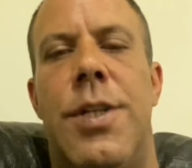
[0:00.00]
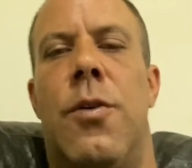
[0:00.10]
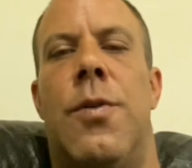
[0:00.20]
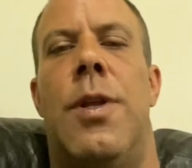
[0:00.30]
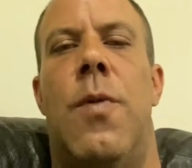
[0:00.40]

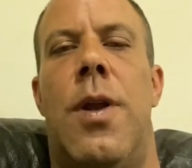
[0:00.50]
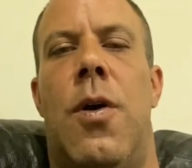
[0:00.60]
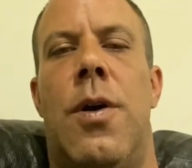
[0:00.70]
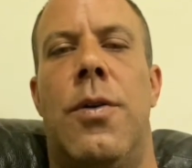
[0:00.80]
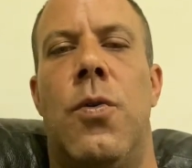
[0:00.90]
already went
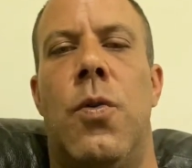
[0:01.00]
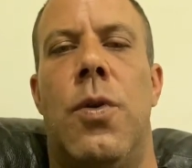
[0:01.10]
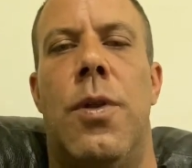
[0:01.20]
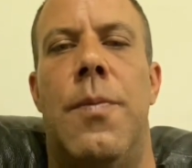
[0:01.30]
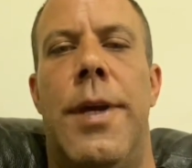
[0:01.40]
on
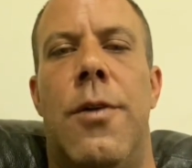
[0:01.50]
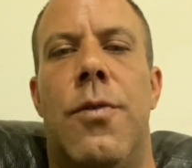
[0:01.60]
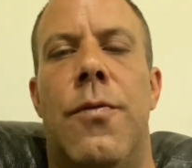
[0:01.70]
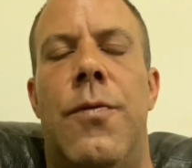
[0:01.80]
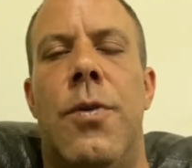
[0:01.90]
Google and made a
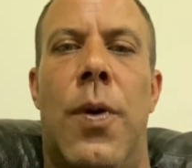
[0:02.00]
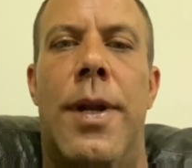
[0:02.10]
review.